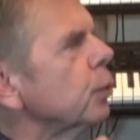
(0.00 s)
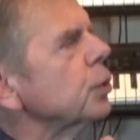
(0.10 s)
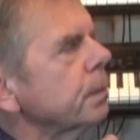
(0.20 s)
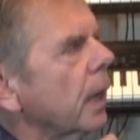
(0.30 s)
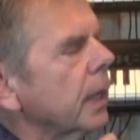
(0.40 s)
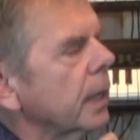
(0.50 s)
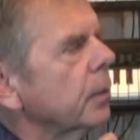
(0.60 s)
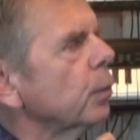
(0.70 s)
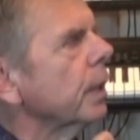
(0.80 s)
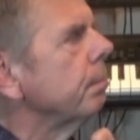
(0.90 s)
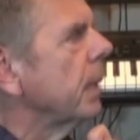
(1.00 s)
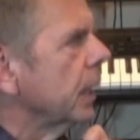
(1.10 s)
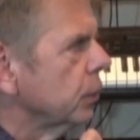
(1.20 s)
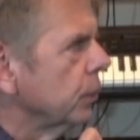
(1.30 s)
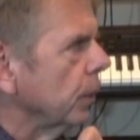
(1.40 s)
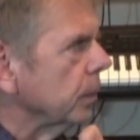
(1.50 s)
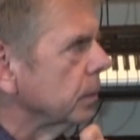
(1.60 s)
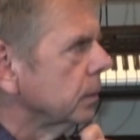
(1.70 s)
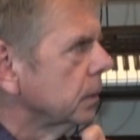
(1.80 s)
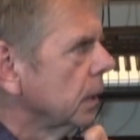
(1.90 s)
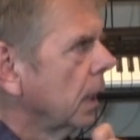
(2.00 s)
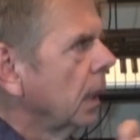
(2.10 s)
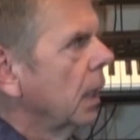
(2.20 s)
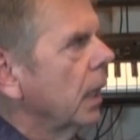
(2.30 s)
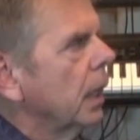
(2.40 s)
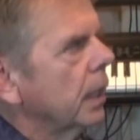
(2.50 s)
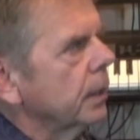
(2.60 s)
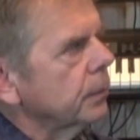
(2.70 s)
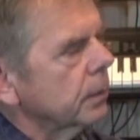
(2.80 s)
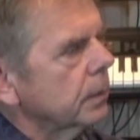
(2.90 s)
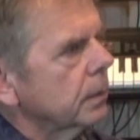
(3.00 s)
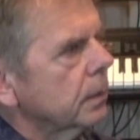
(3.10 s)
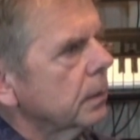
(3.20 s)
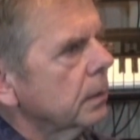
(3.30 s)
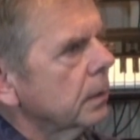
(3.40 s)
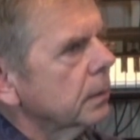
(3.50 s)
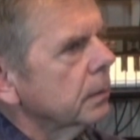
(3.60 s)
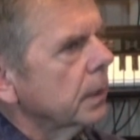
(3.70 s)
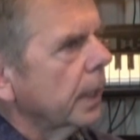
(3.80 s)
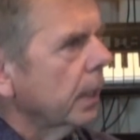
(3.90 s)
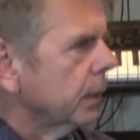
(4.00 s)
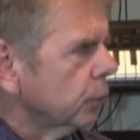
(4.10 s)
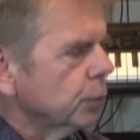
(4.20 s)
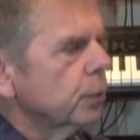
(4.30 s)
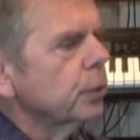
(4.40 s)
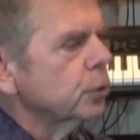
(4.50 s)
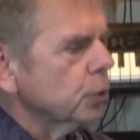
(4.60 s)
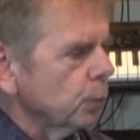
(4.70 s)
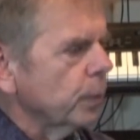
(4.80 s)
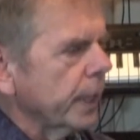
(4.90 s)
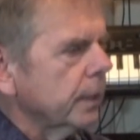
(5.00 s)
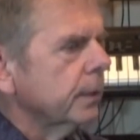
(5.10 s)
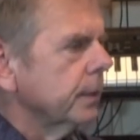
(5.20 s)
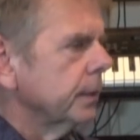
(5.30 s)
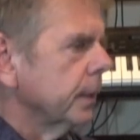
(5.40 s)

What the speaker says: produced by a guy named Rick Beneteau, and I got introduced to Rick.